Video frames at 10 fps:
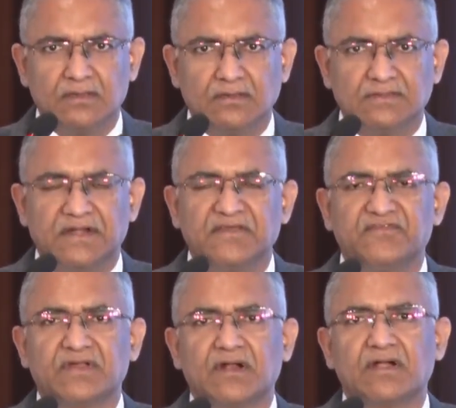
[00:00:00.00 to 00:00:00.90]
The
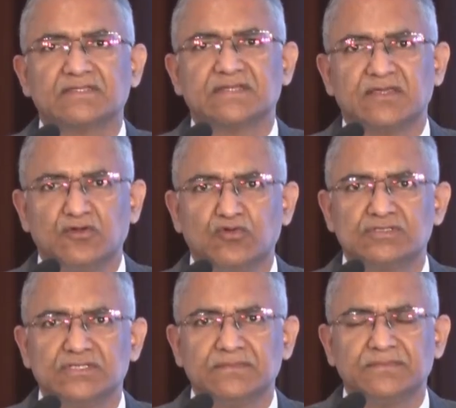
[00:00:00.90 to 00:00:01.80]
difficulties are
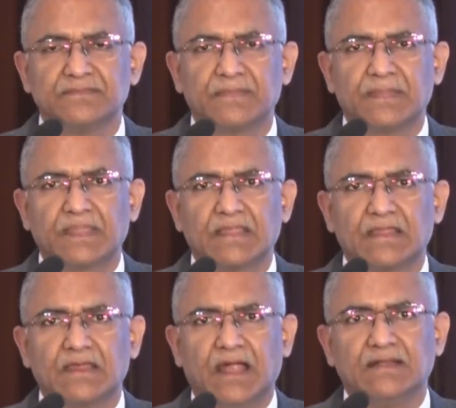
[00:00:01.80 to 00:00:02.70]
huge,
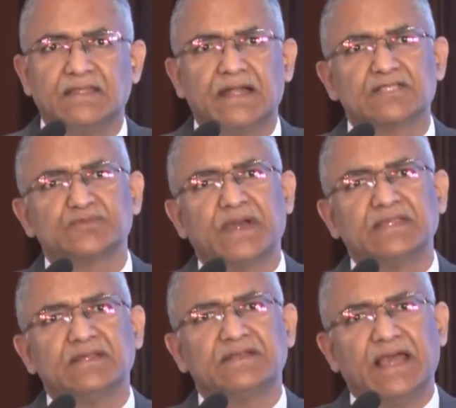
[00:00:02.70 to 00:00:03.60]
and that is why
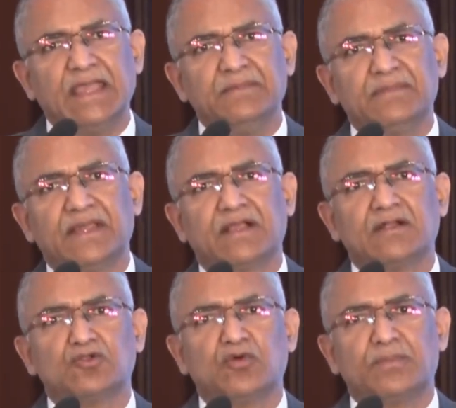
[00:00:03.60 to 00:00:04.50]
the time
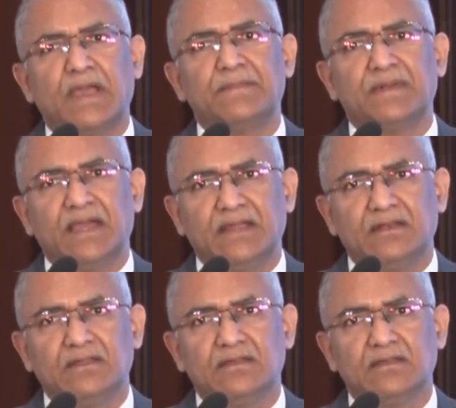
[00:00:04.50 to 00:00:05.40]
taken to a pipeline,
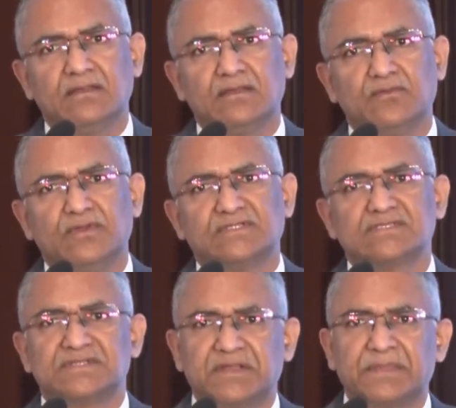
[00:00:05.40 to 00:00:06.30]
which
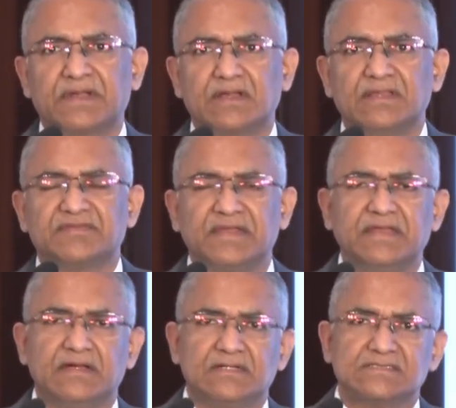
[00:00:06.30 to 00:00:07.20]
is typically 3
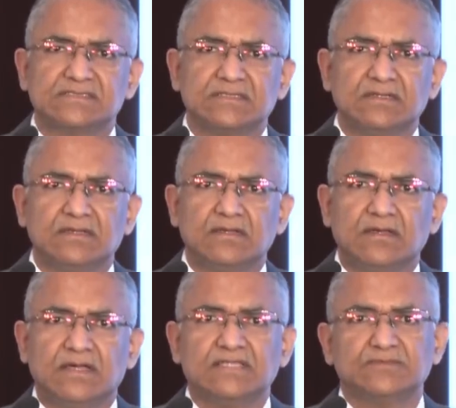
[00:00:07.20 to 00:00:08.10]
years,
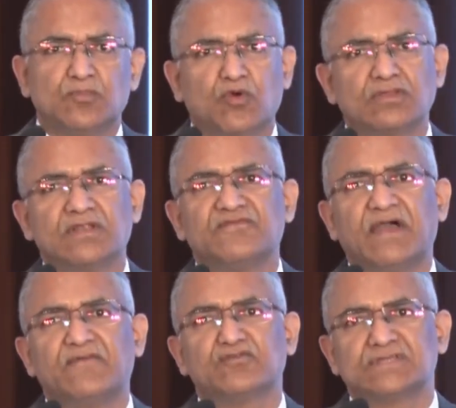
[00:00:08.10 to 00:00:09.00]
is more than
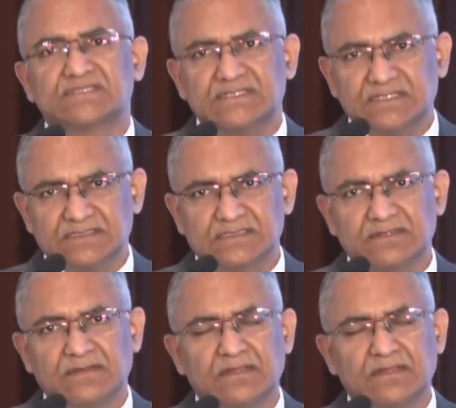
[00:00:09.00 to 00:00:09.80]
5 to 6 years.